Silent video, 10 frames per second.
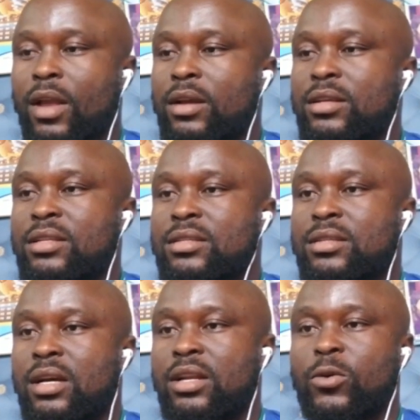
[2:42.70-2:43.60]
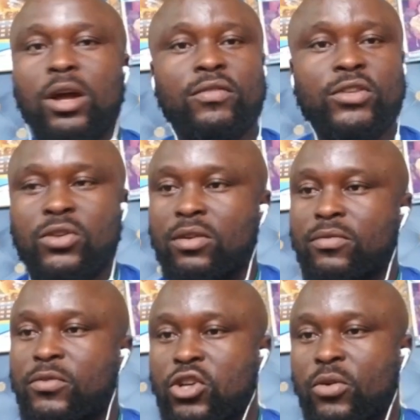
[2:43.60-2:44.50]
is the owner of the song,
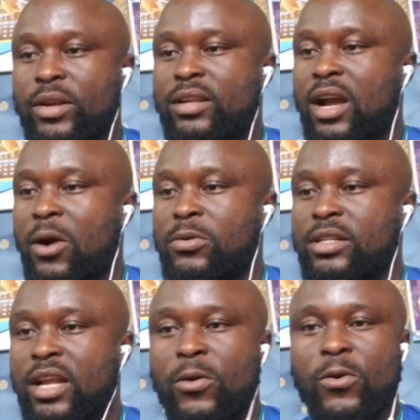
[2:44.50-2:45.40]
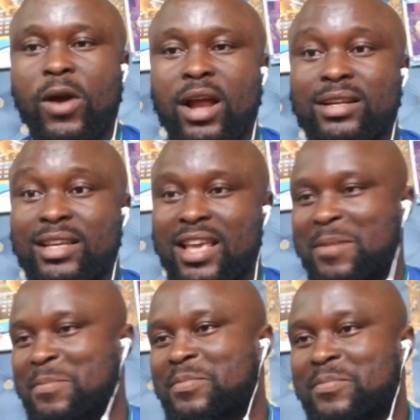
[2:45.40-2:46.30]
featuring Cal Denero and The
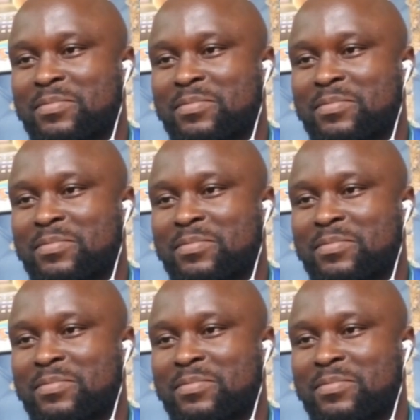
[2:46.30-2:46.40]
Game.